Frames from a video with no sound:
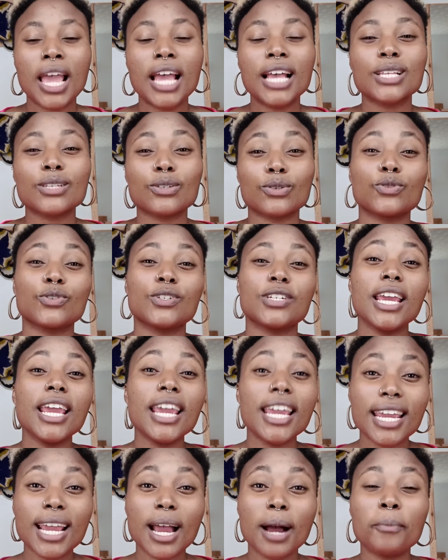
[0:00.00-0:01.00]
So
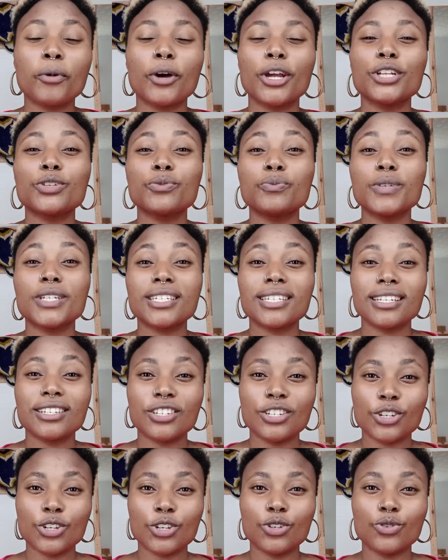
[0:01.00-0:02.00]
today I'm going to be
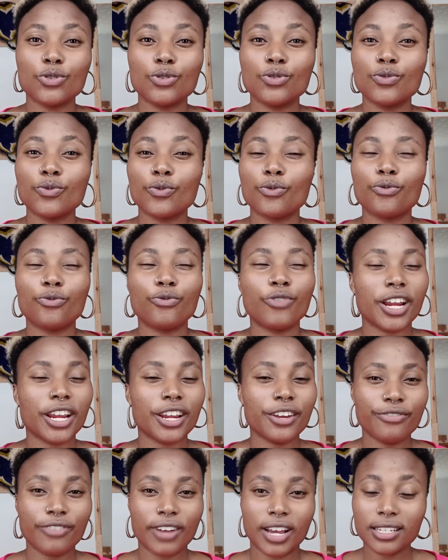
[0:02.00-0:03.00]
teaching you very
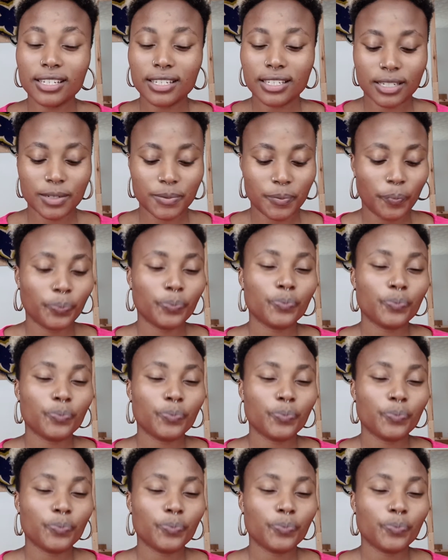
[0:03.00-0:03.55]
fast